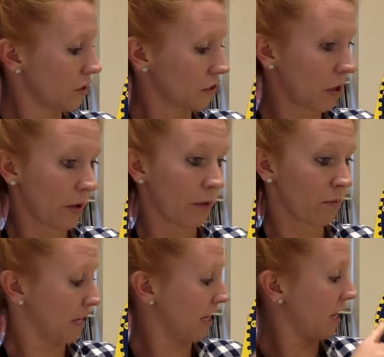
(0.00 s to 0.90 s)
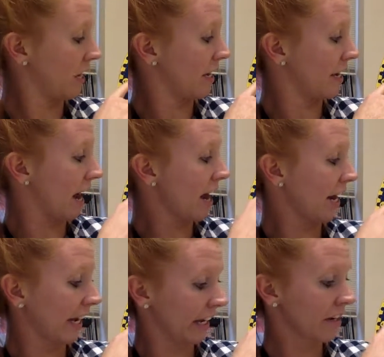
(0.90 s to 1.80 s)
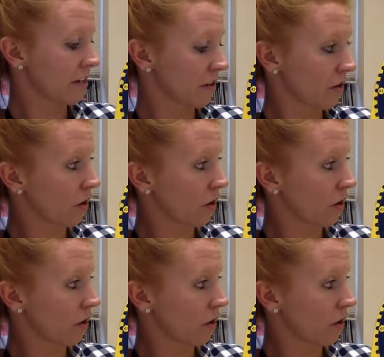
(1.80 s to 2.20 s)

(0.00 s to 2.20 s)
So it would be 9,